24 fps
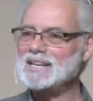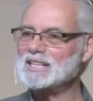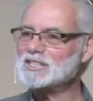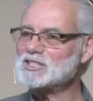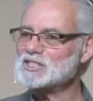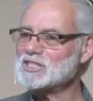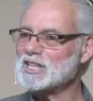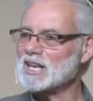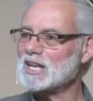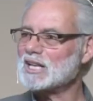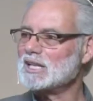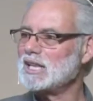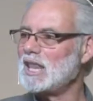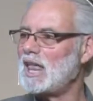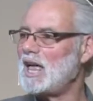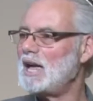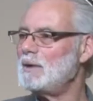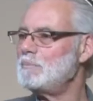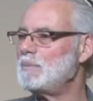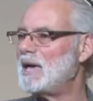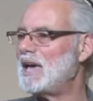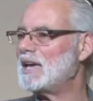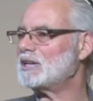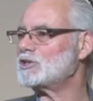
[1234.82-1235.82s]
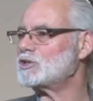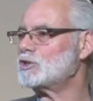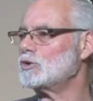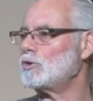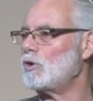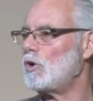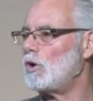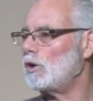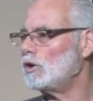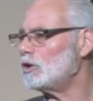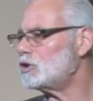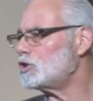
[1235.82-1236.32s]
it's the climax of
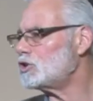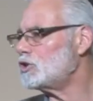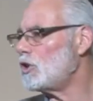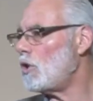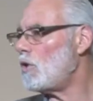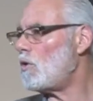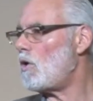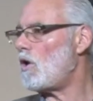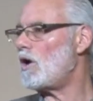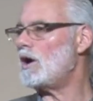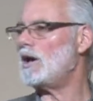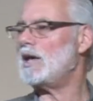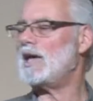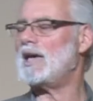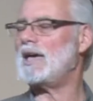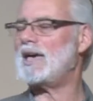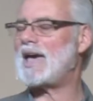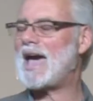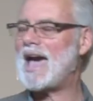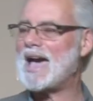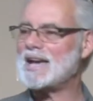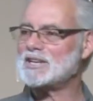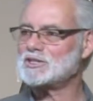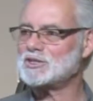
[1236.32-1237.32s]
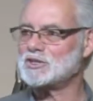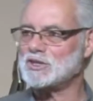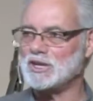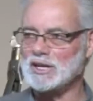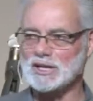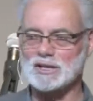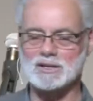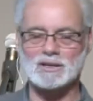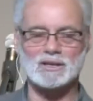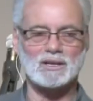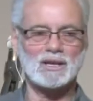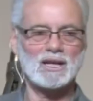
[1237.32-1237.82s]
all. It's no
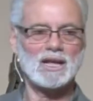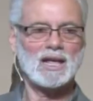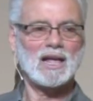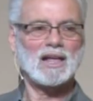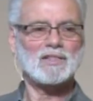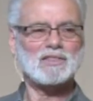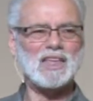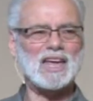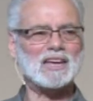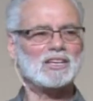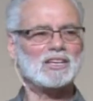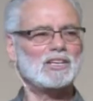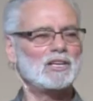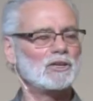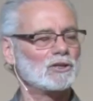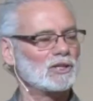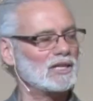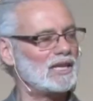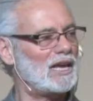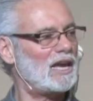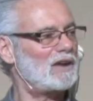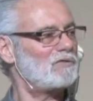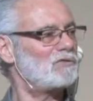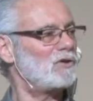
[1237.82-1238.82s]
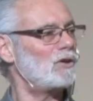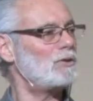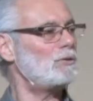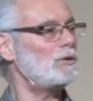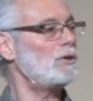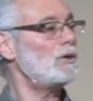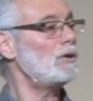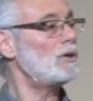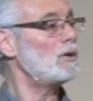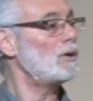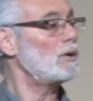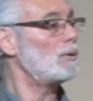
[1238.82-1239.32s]
accident that nearly every
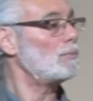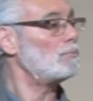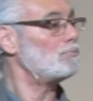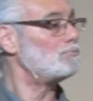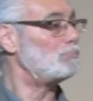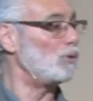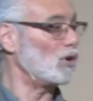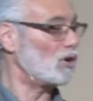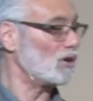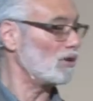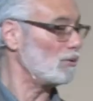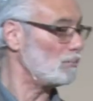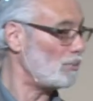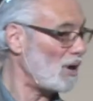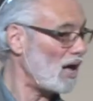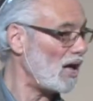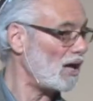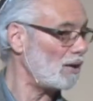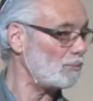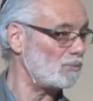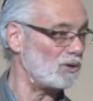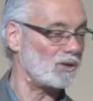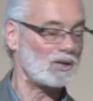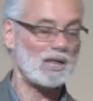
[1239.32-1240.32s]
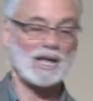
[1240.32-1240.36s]
book of the Bible